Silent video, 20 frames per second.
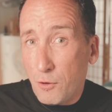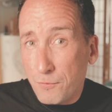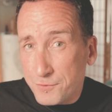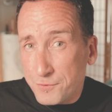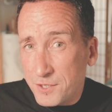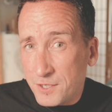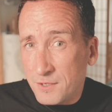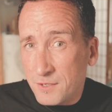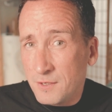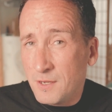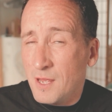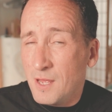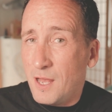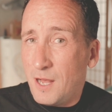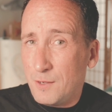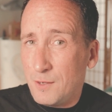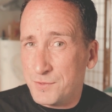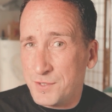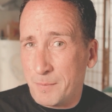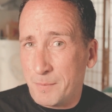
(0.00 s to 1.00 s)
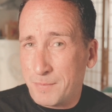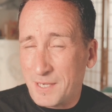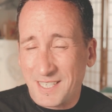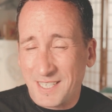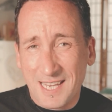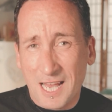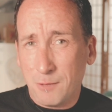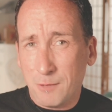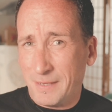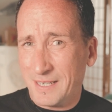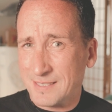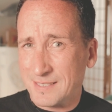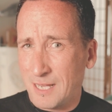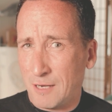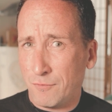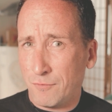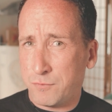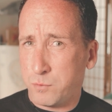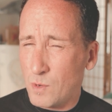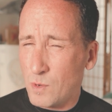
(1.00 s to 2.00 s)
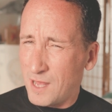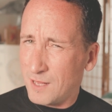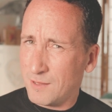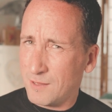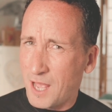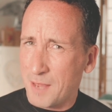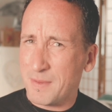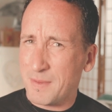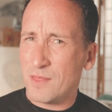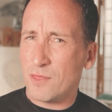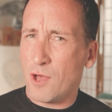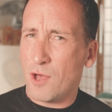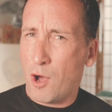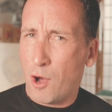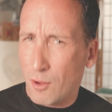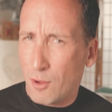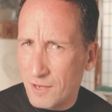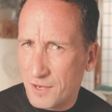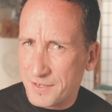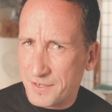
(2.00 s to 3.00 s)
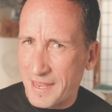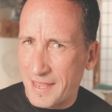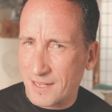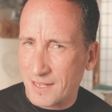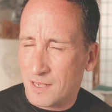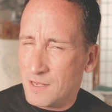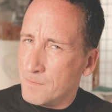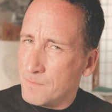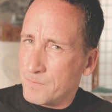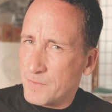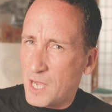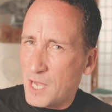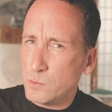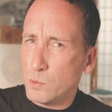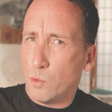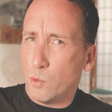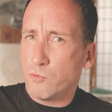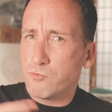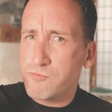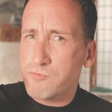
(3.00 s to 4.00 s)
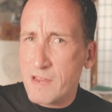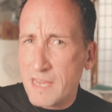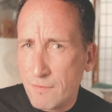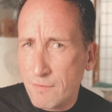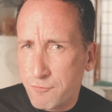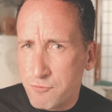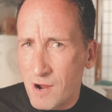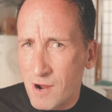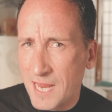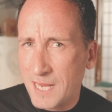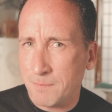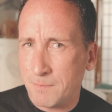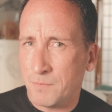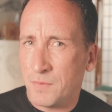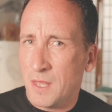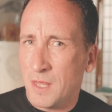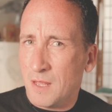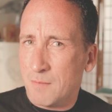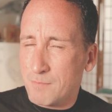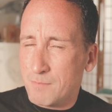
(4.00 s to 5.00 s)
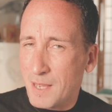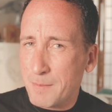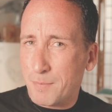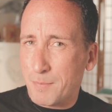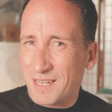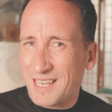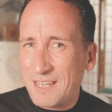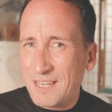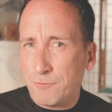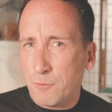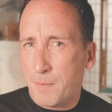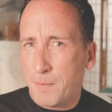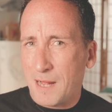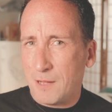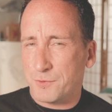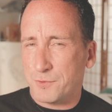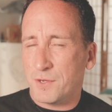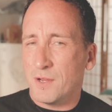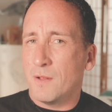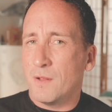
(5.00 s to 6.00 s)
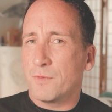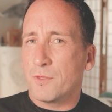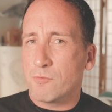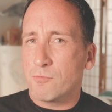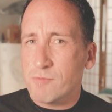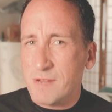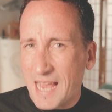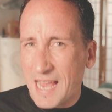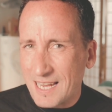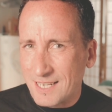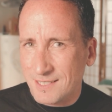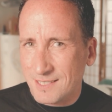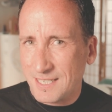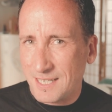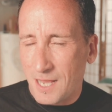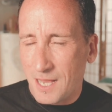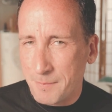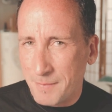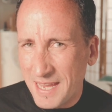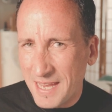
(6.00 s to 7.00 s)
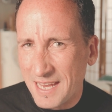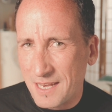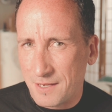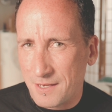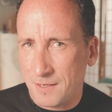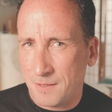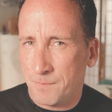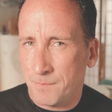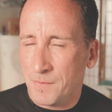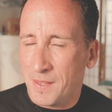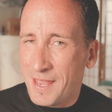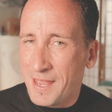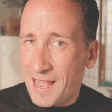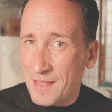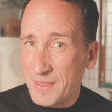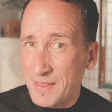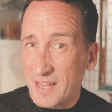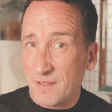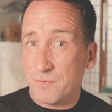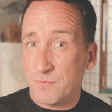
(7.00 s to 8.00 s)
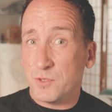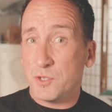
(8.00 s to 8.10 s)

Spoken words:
often I'll simply tell myself, well, I'm in the holodeck. I will reframe my belief about the reality I'm in, and that